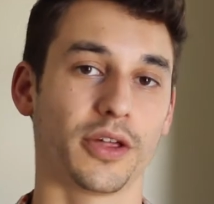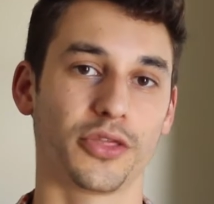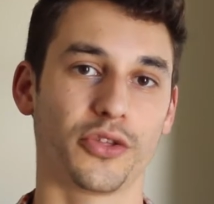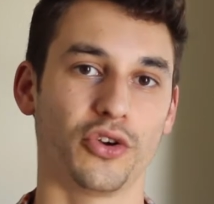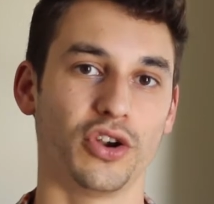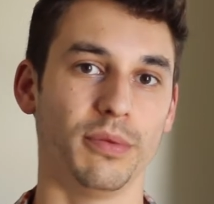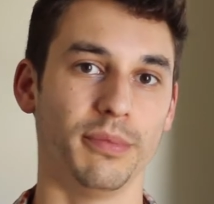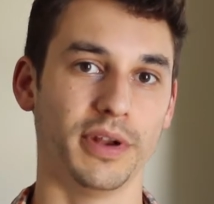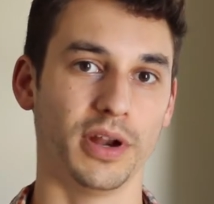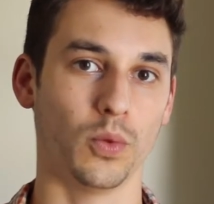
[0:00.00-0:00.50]

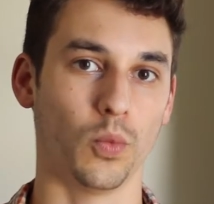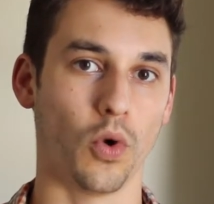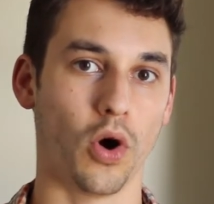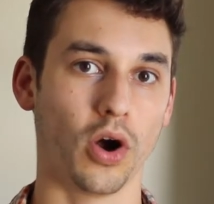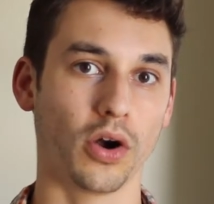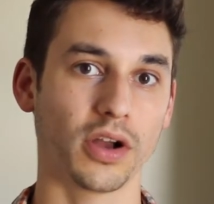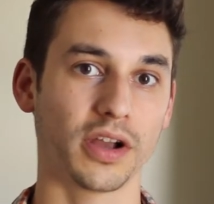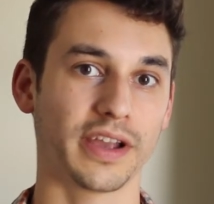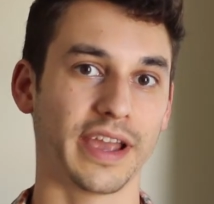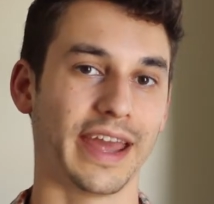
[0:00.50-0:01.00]
30-minute
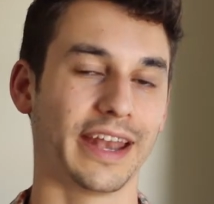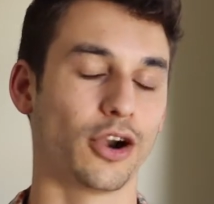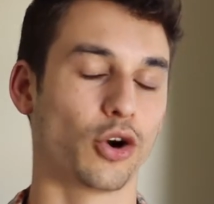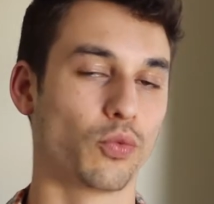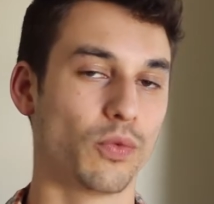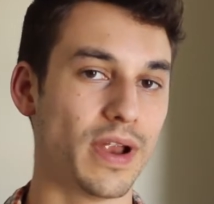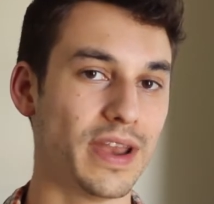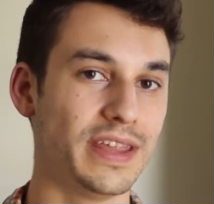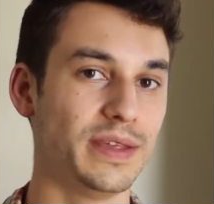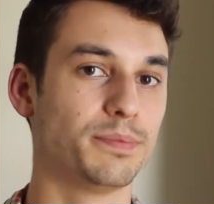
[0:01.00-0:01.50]
walk can
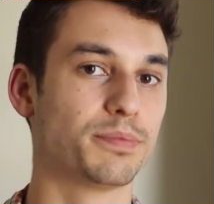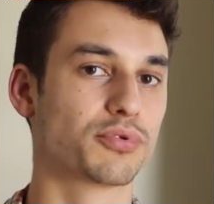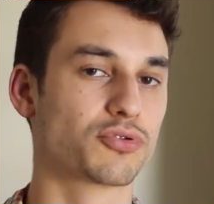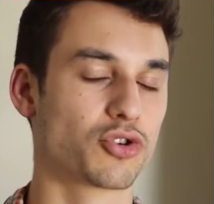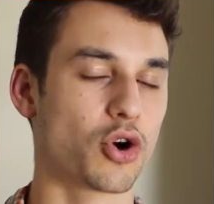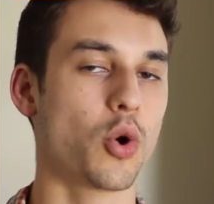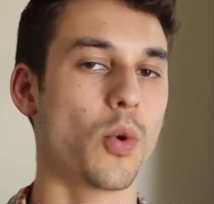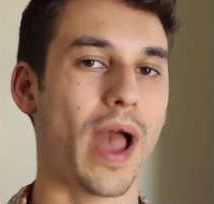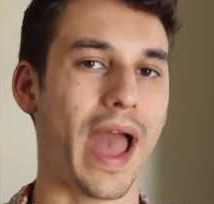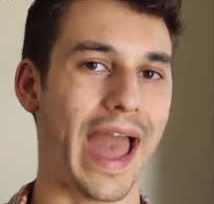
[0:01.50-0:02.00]
already
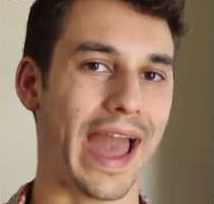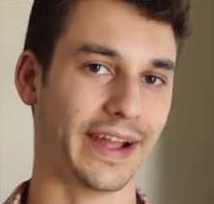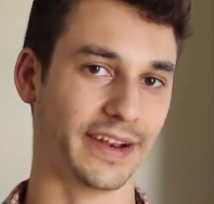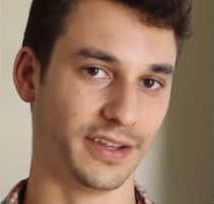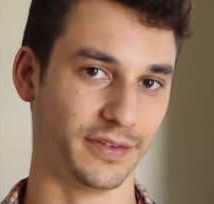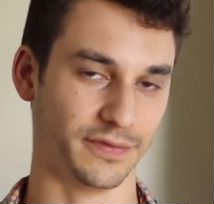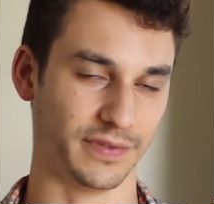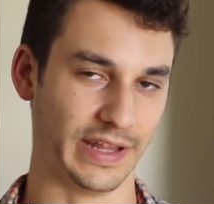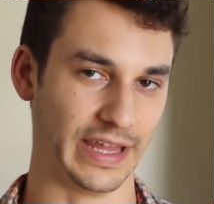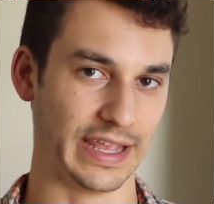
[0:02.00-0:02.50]

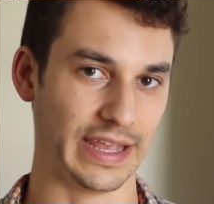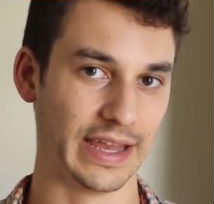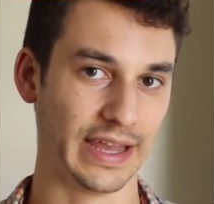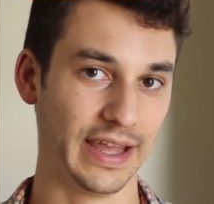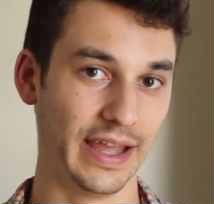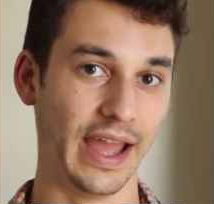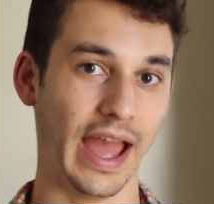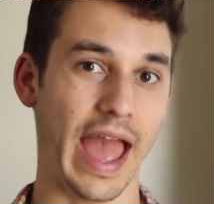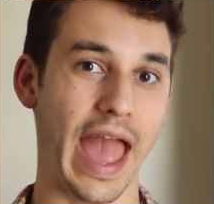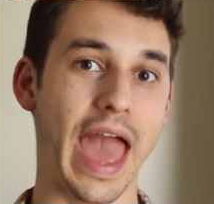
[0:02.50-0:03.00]
proactively,
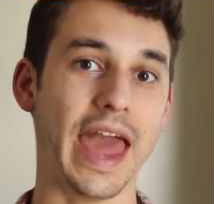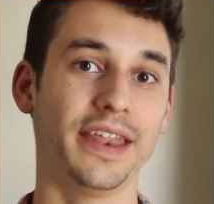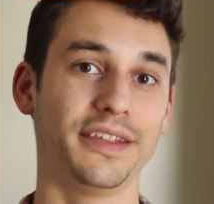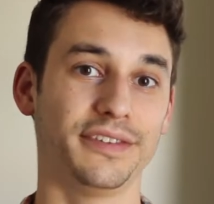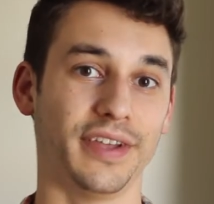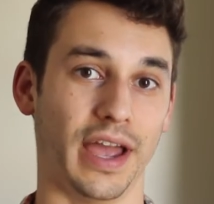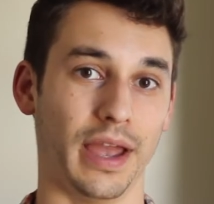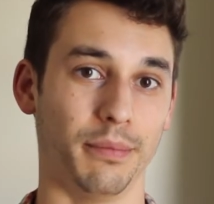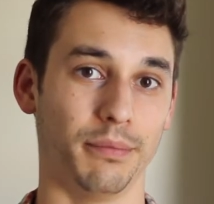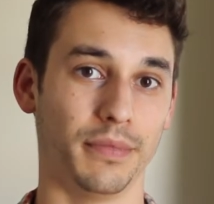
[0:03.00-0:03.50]
ahead of
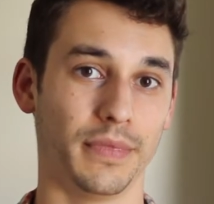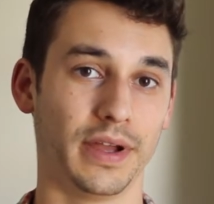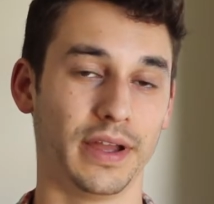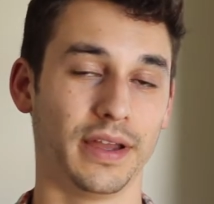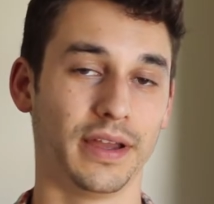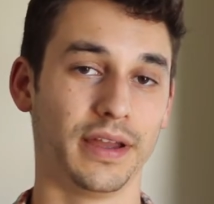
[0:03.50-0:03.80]
time,